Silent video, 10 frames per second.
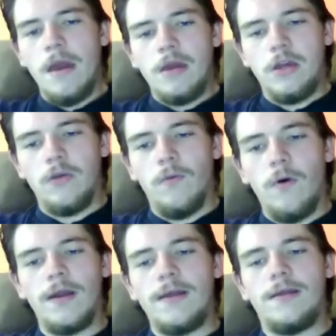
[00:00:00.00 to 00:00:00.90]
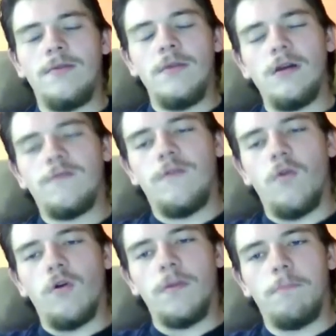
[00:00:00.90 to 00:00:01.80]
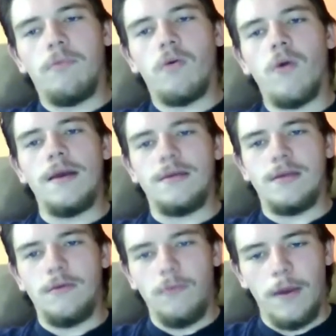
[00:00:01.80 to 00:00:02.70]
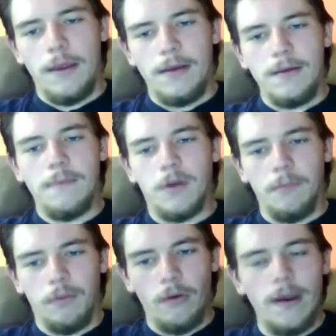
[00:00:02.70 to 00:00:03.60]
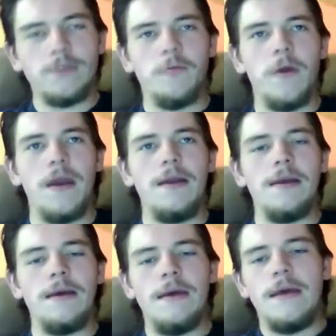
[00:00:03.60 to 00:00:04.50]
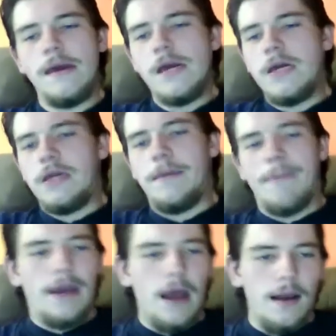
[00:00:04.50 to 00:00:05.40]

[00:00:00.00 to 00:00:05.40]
You're wanting to look for compressed weed. Compressed weed, you may not